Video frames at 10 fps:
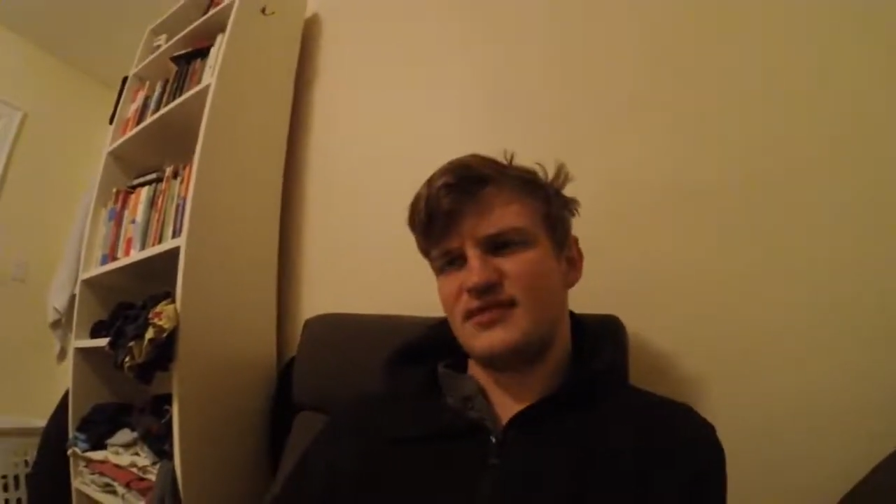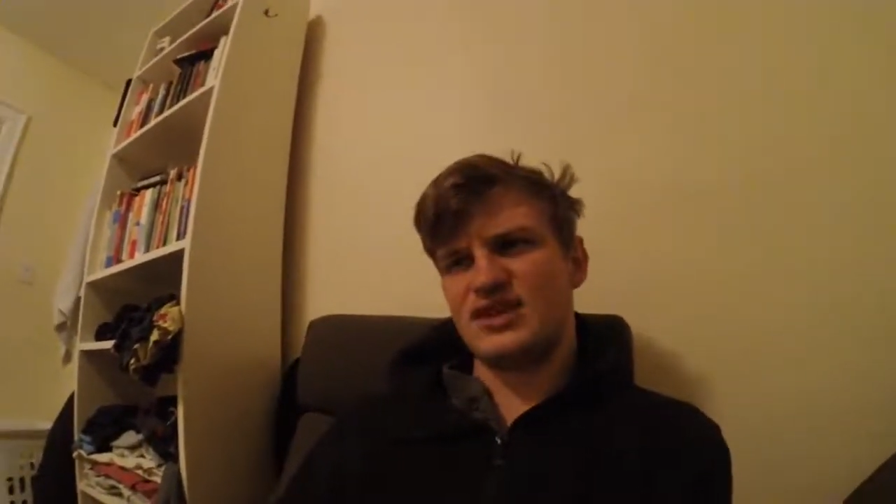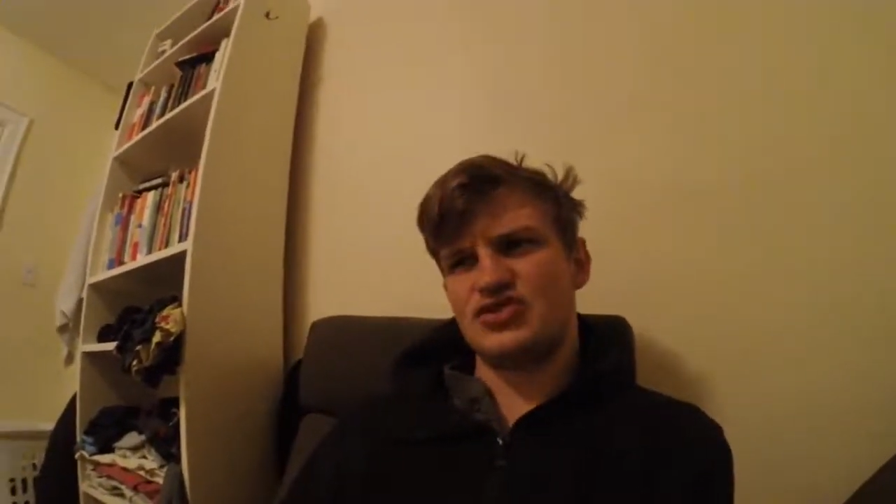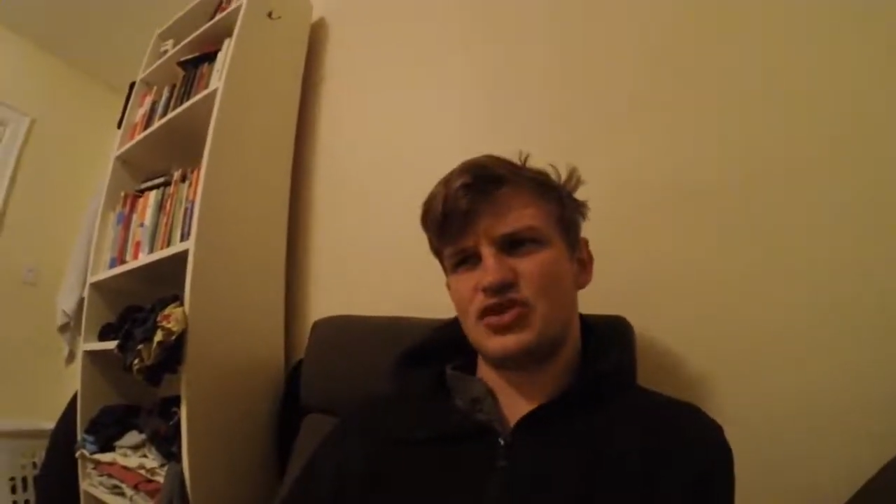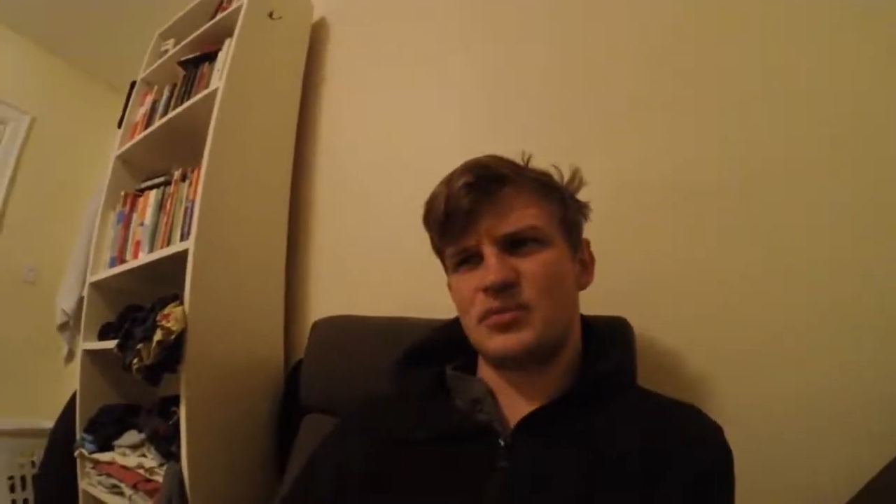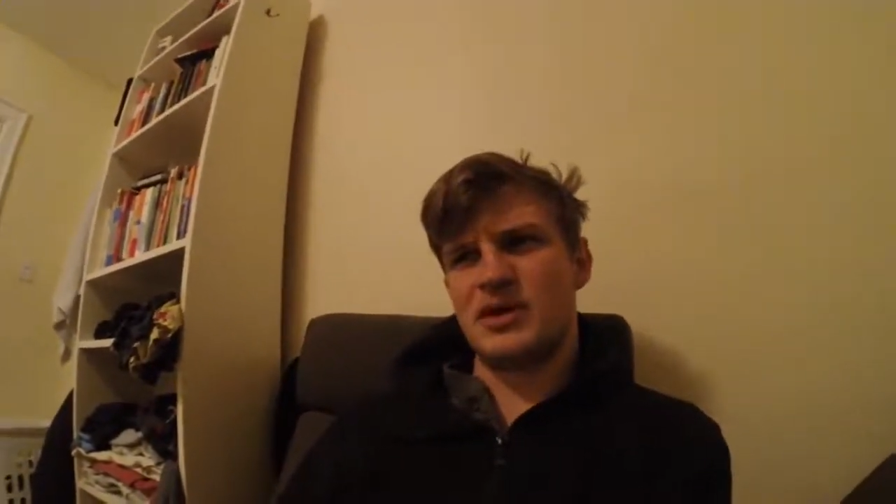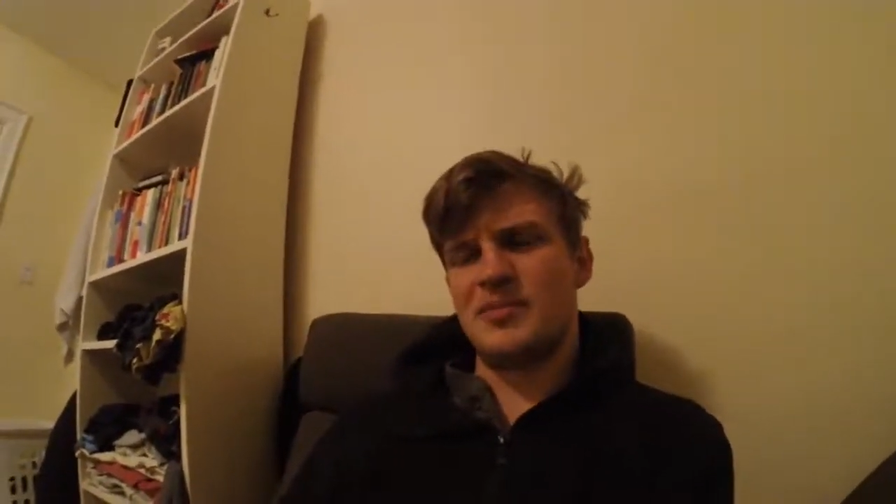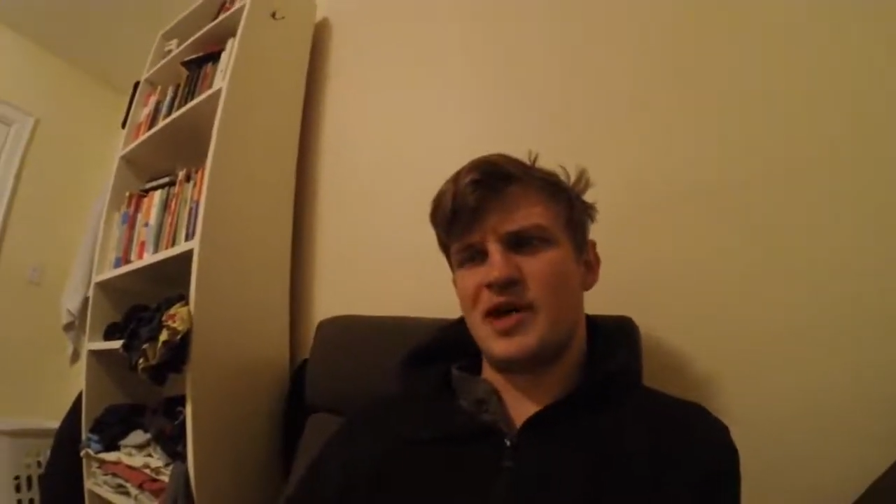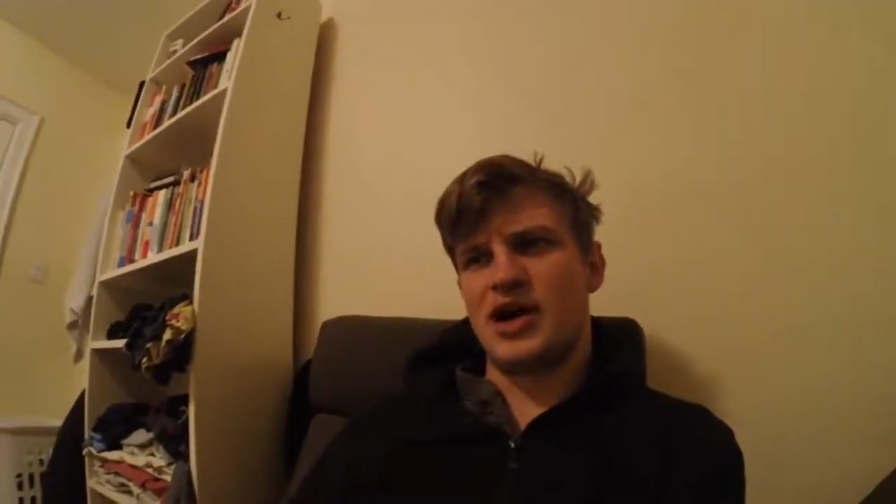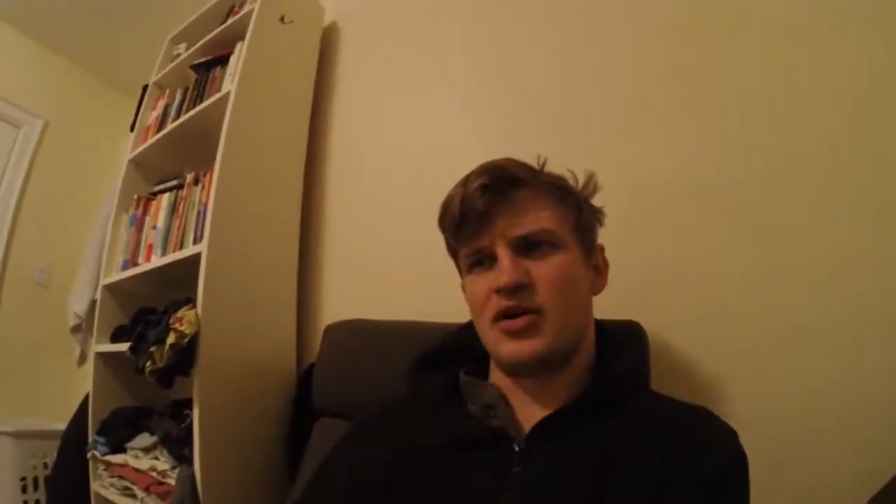it took me
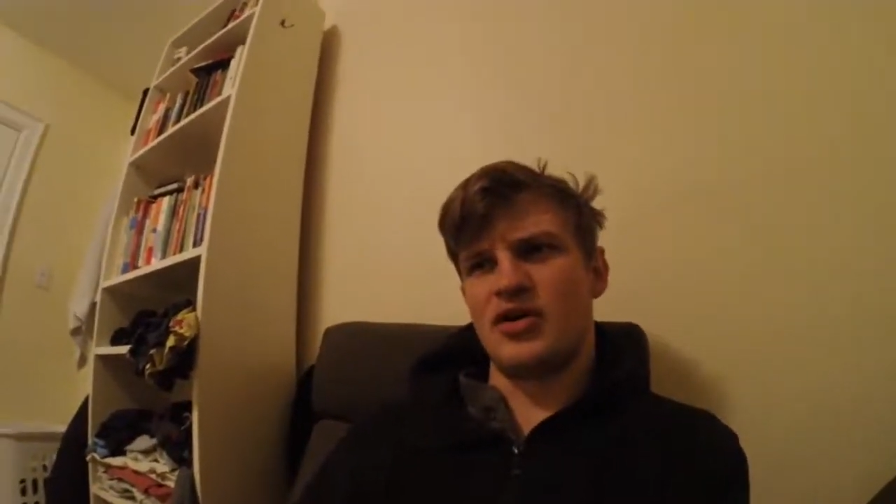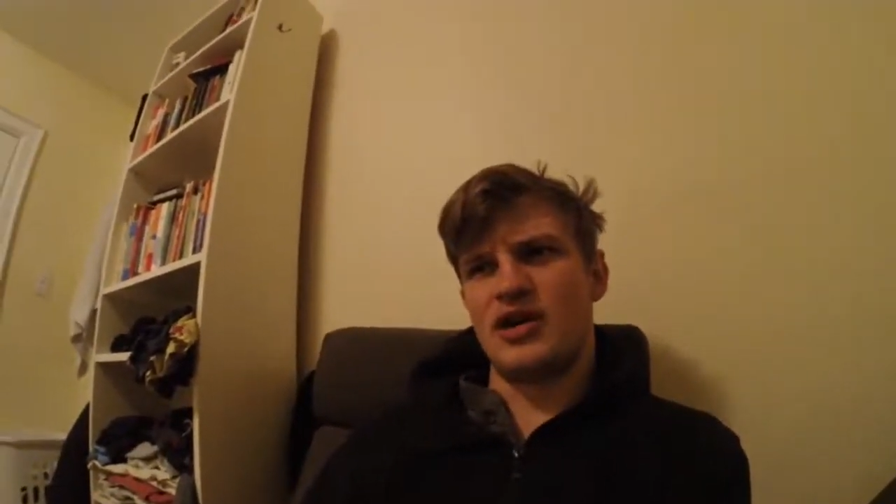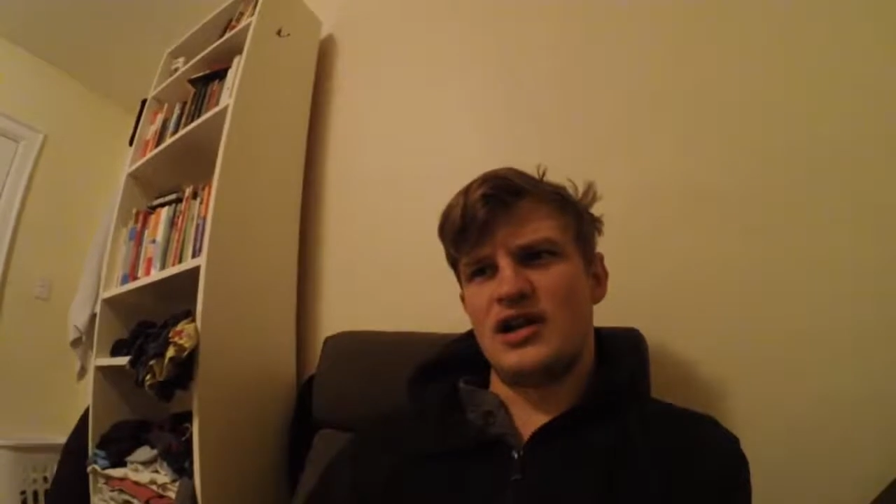about